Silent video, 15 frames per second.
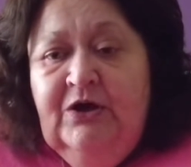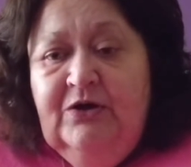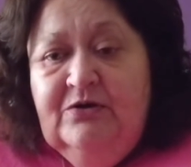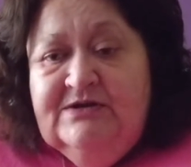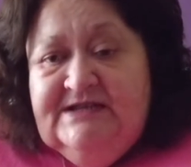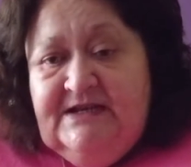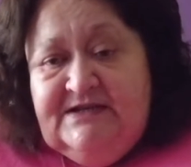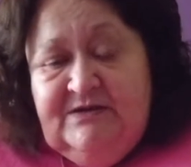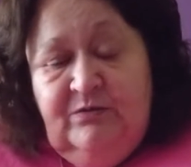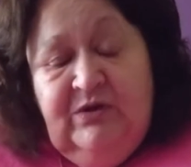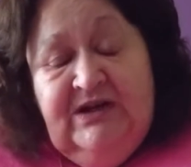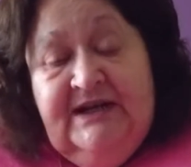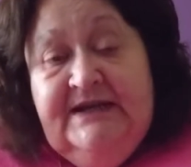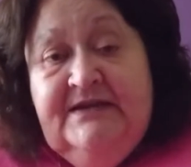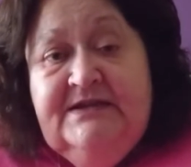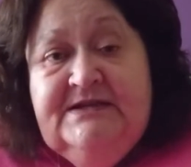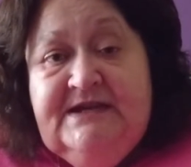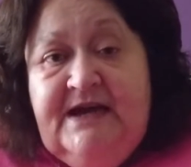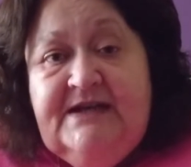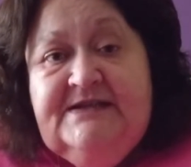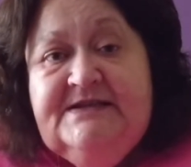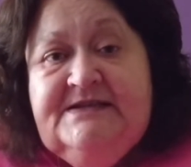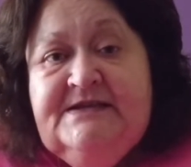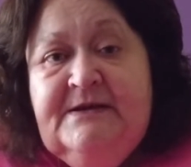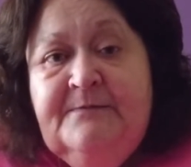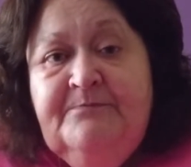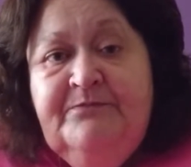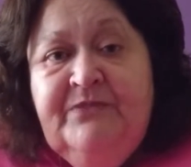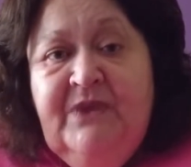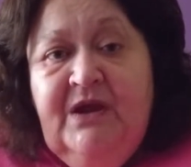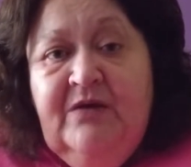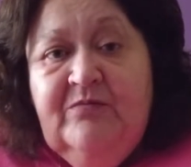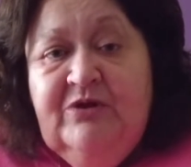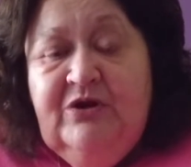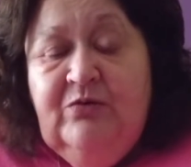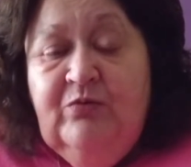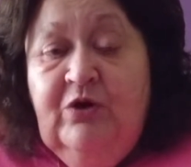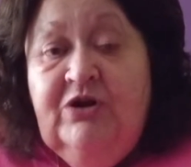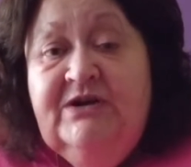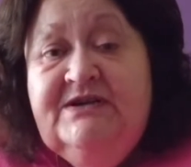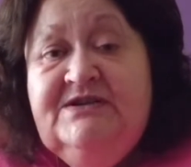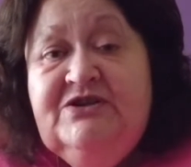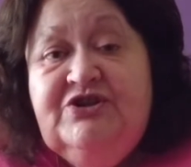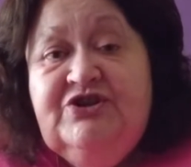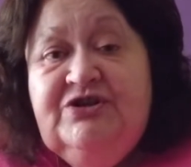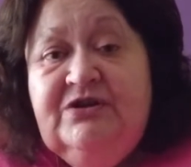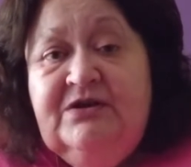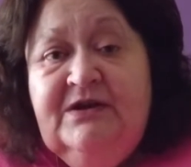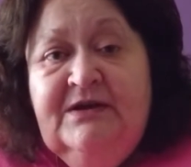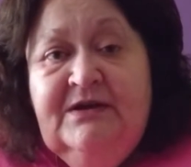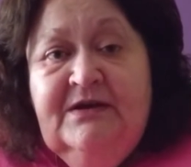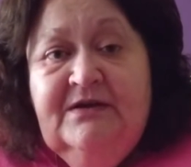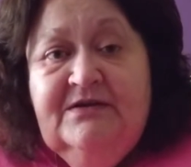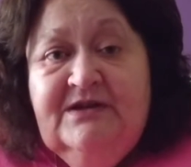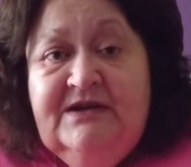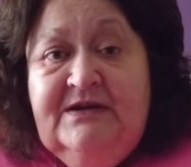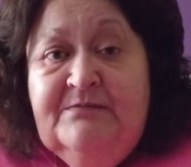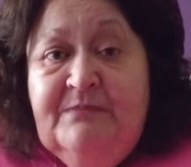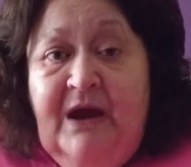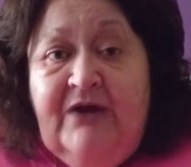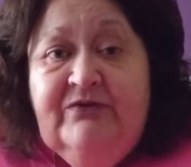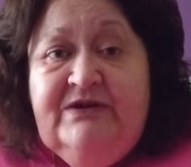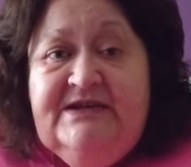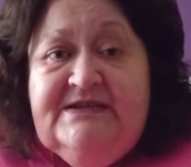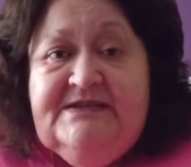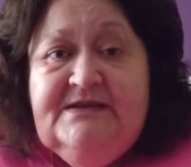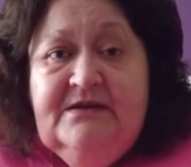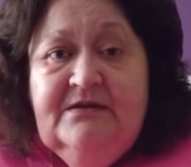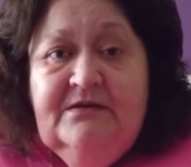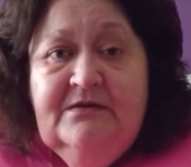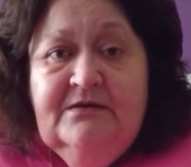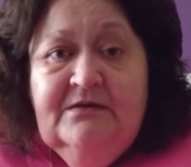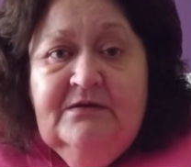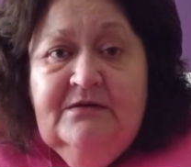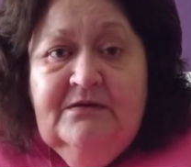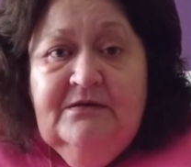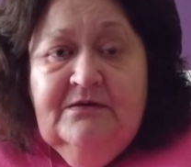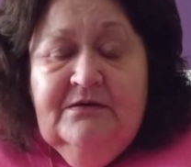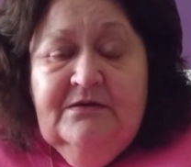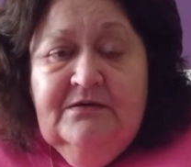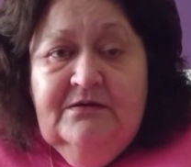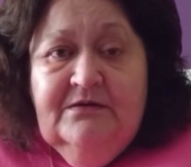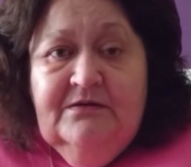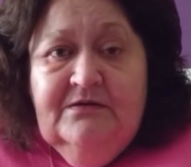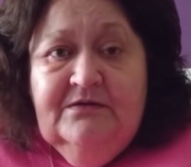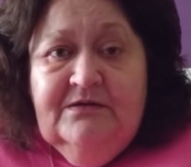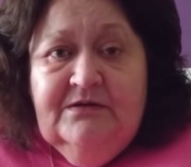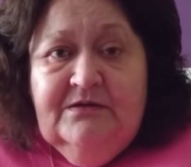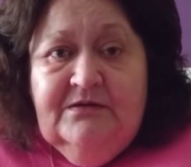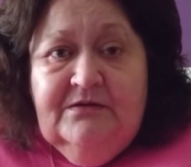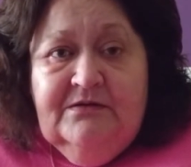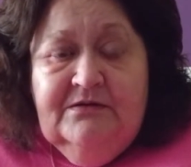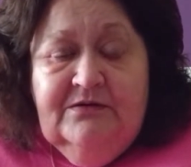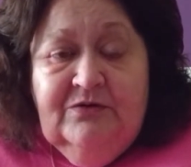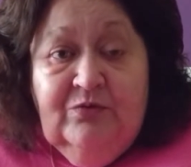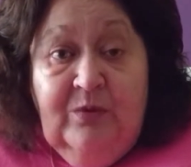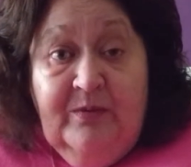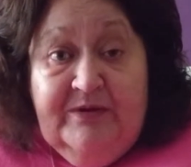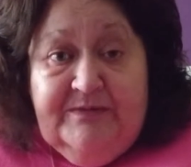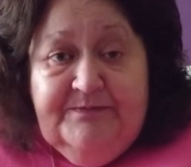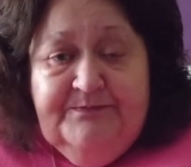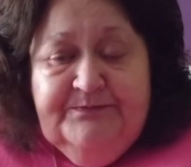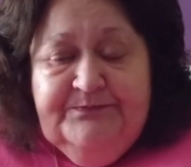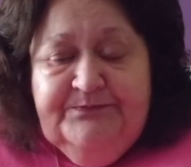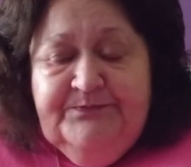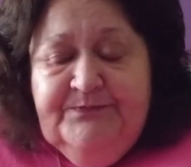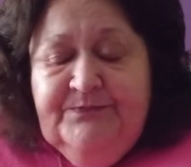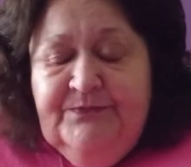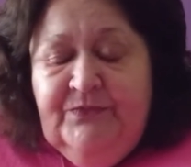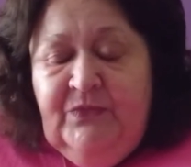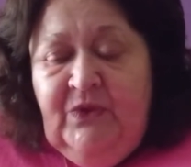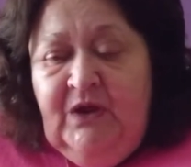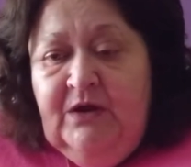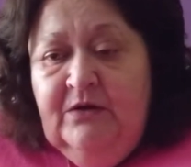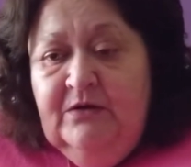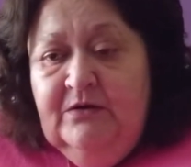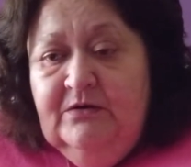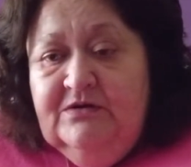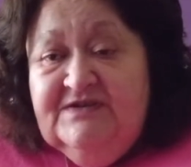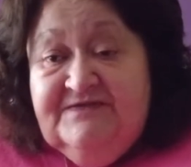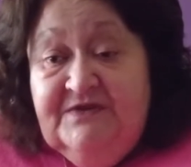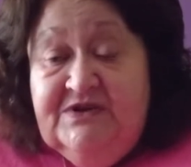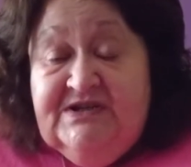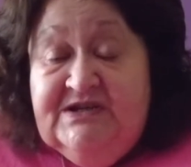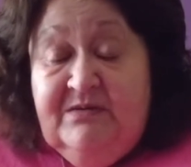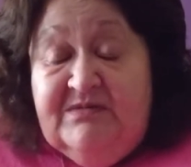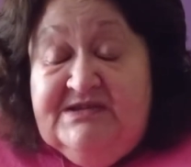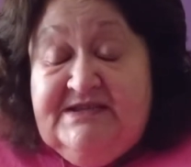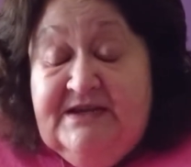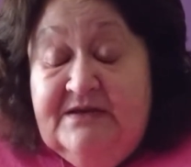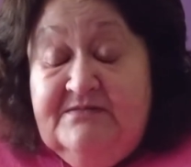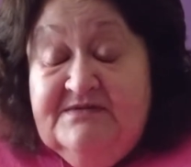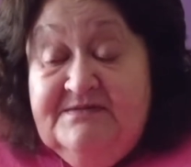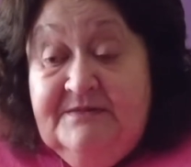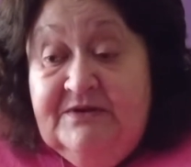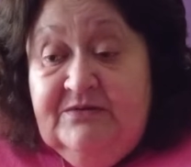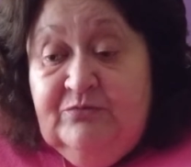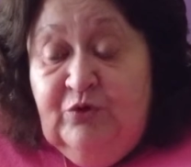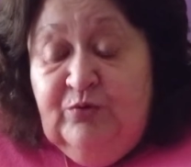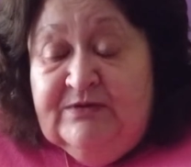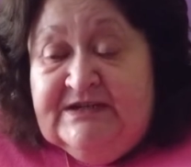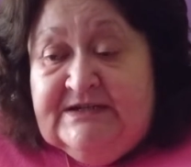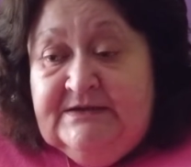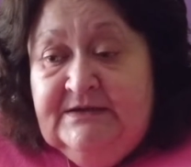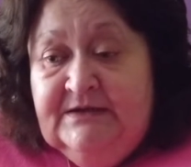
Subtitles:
who says he will clear the debts, but on one condition, that he marries the woman, whose first name escapes me at the moment.